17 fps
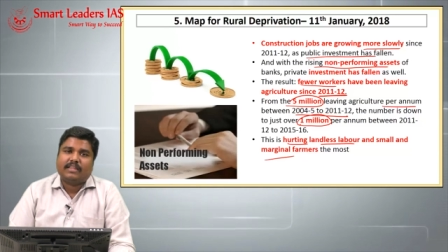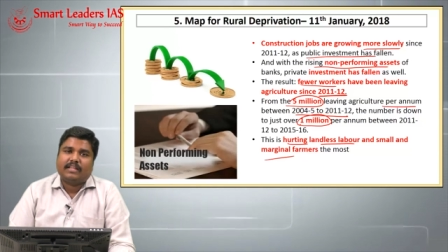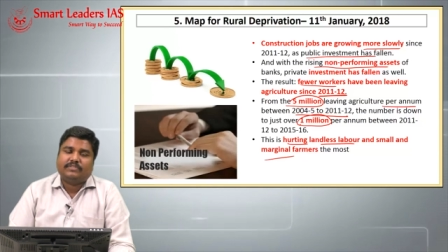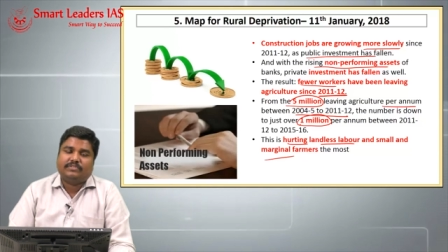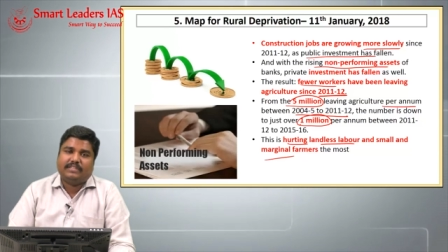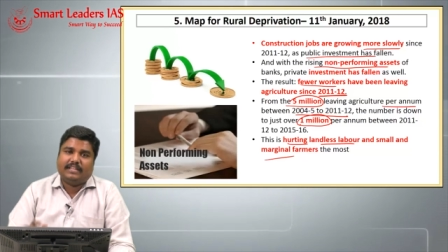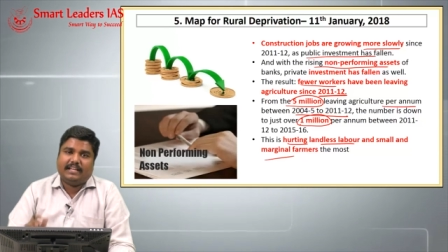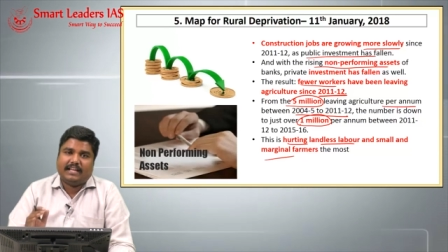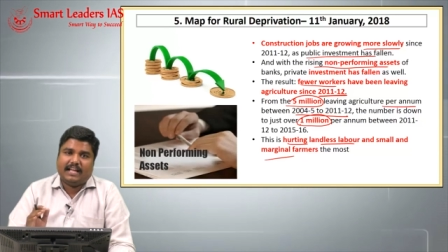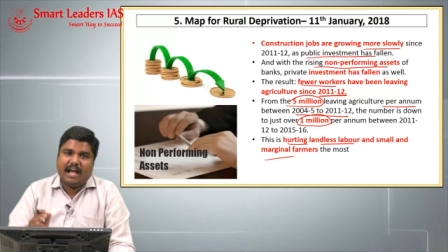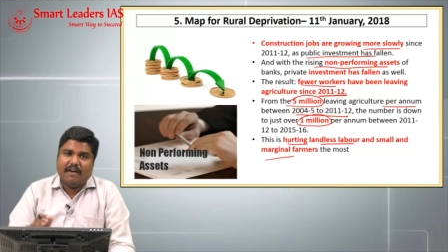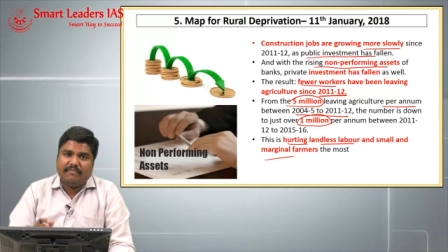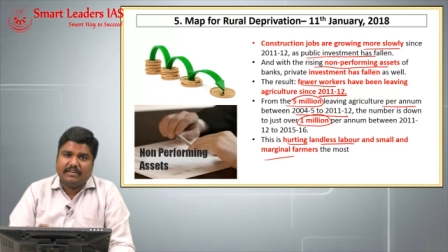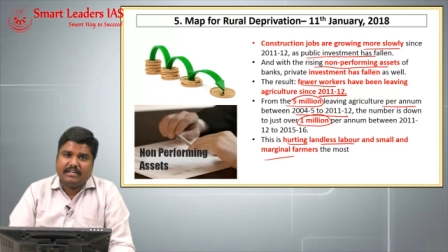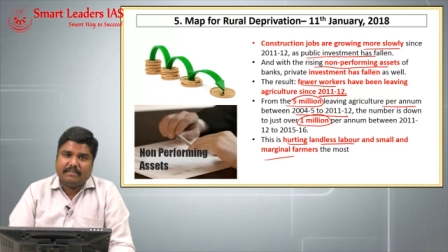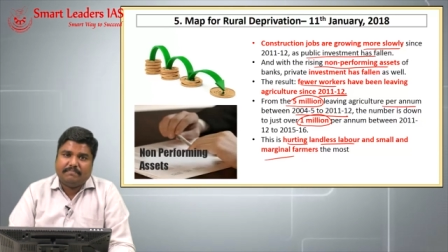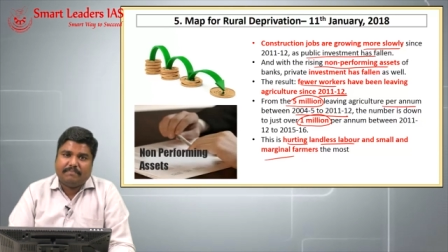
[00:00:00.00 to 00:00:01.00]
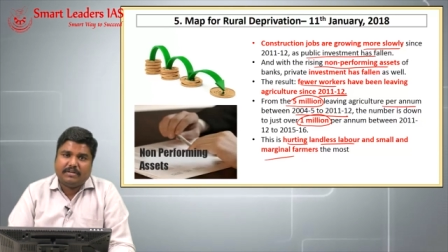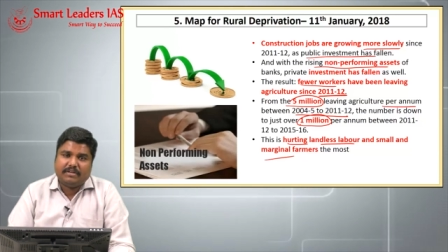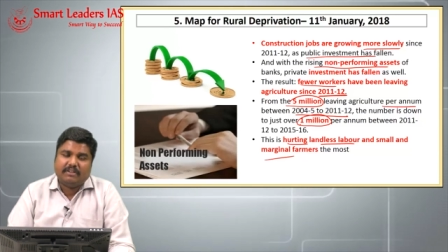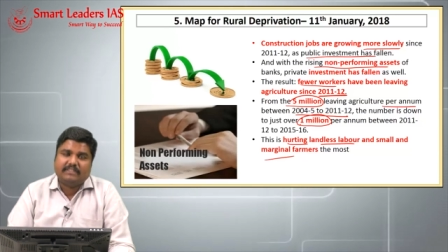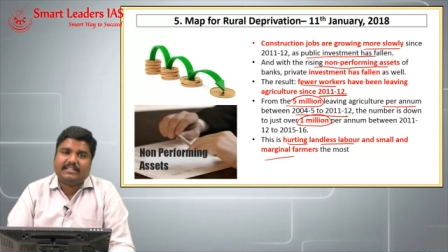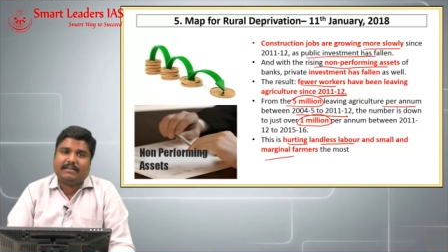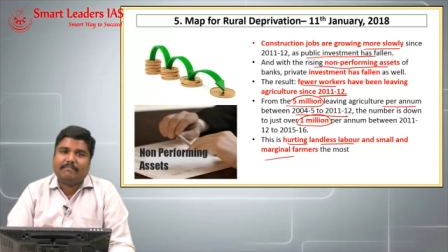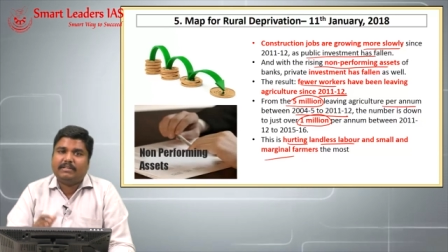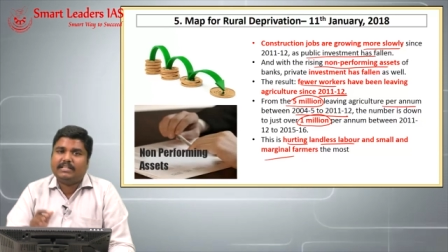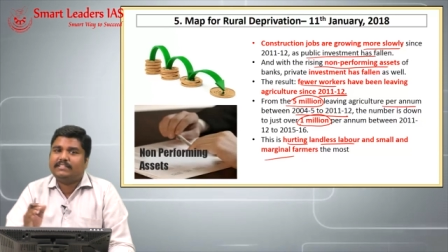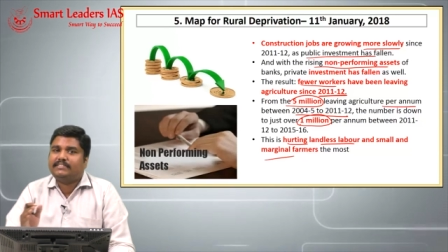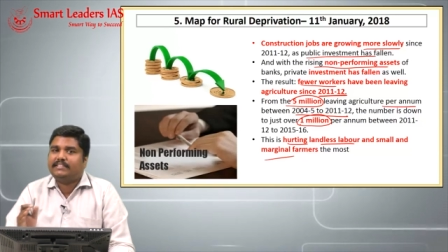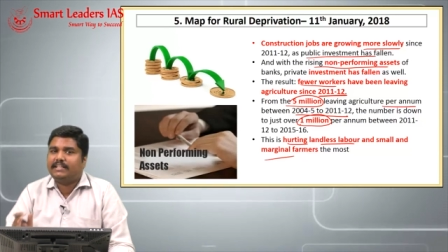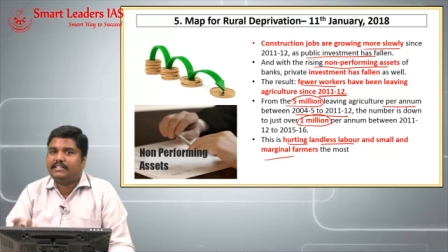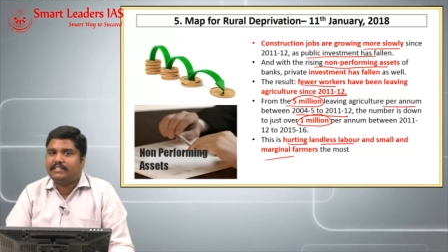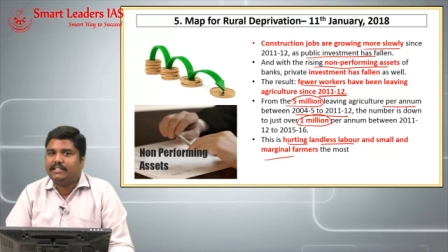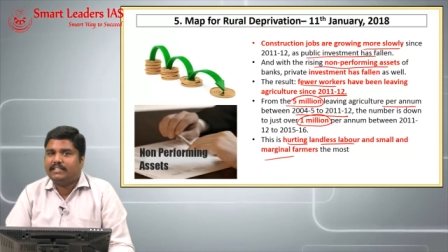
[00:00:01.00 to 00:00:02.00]
so they have to depend on some other
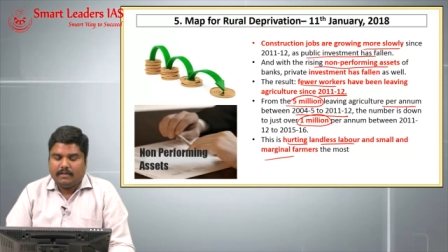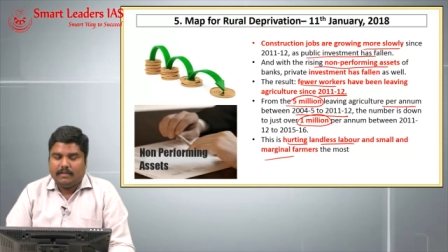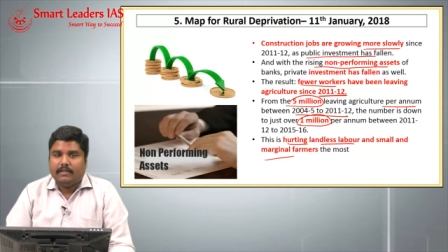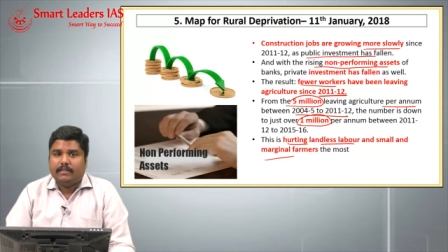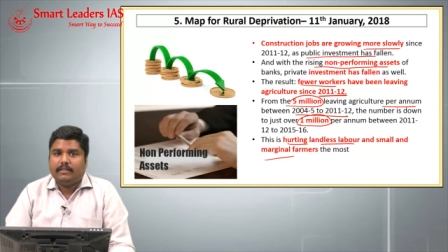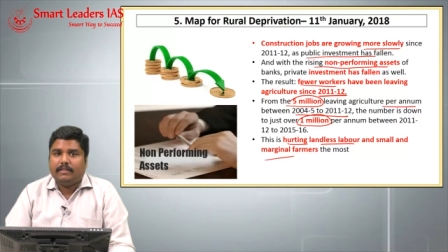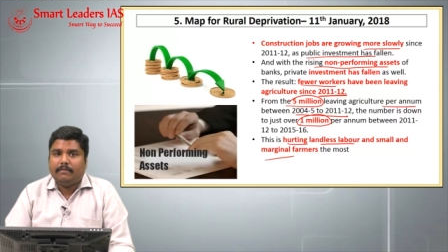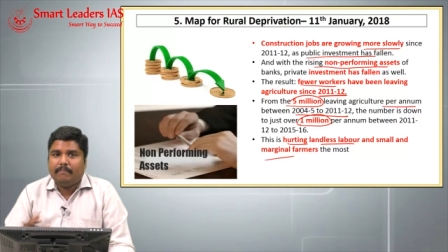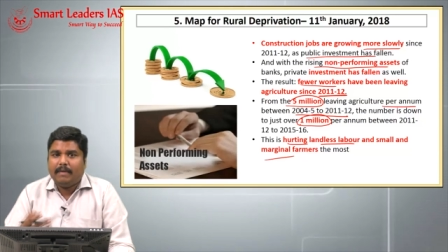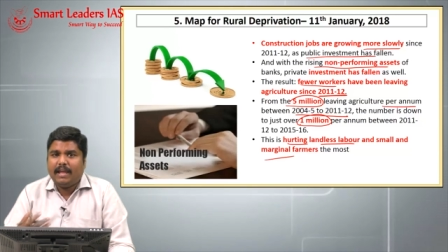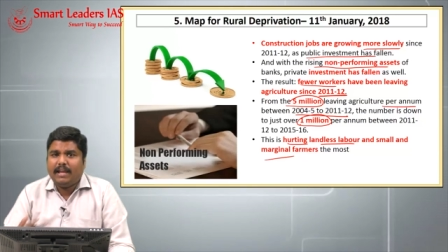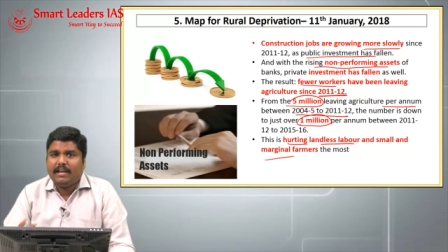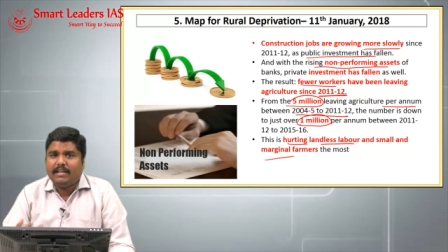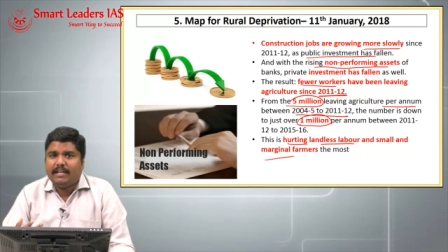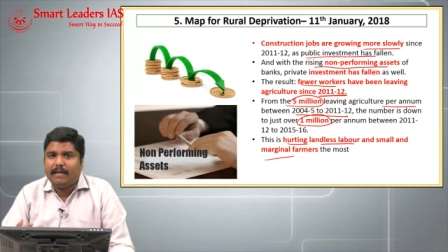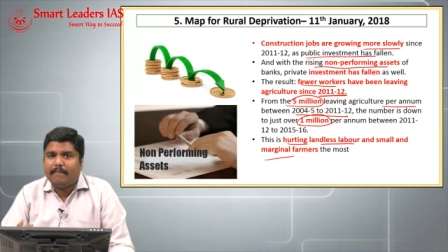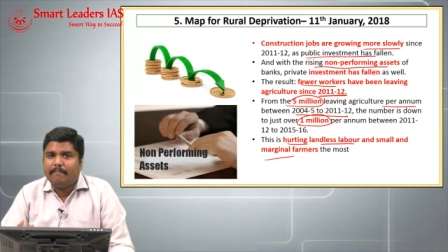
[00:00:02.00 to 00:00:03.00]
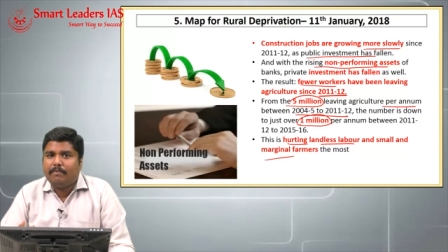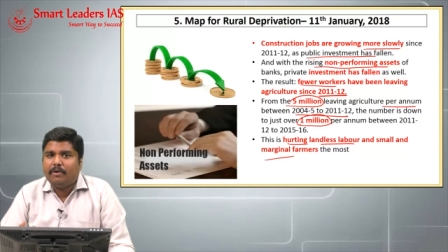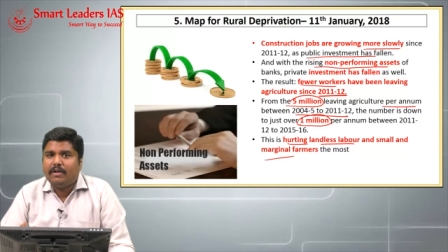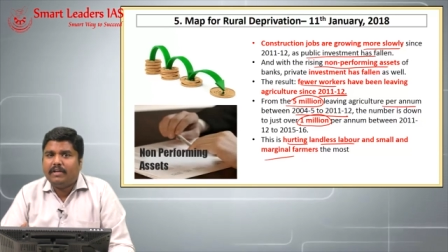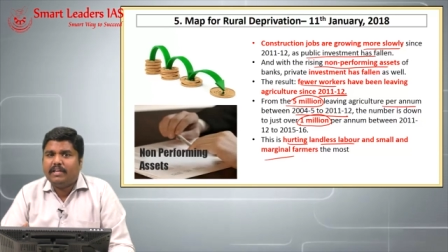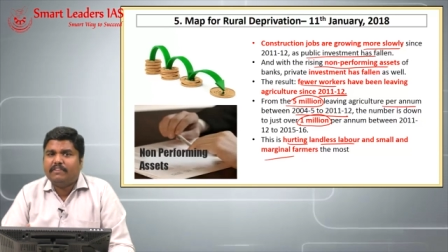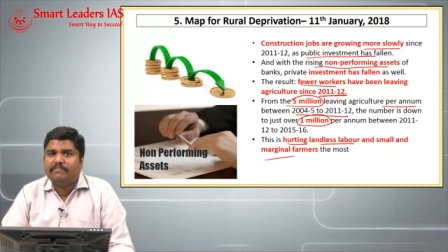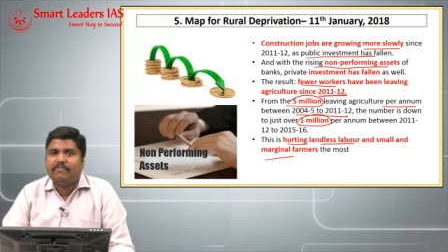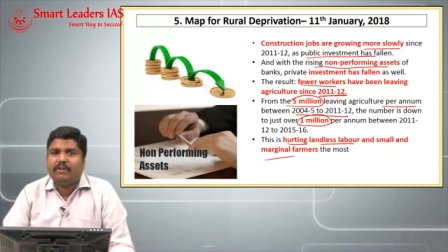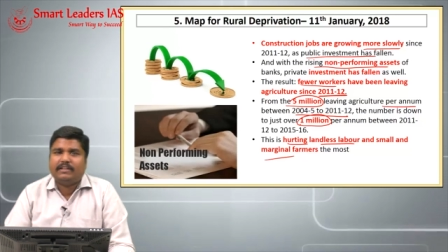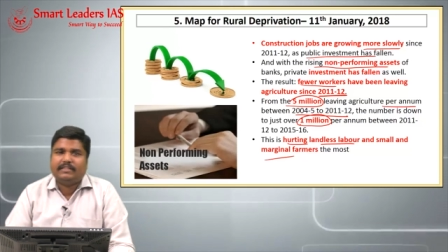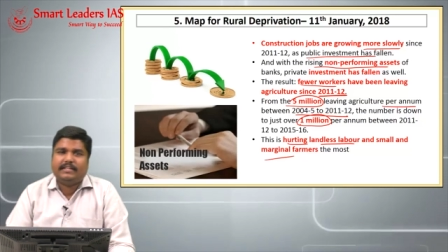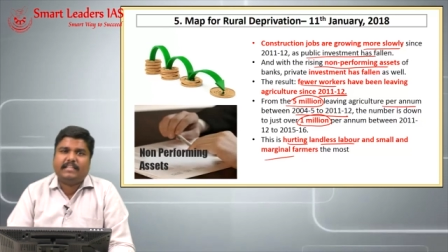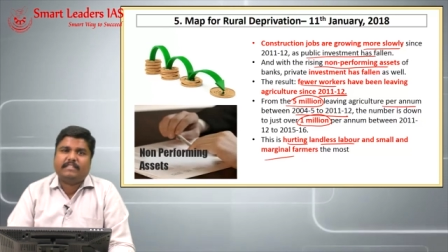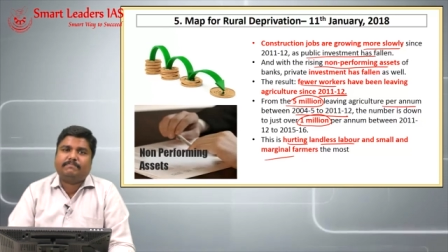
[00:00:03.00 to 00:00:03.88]
sector. The main employer for these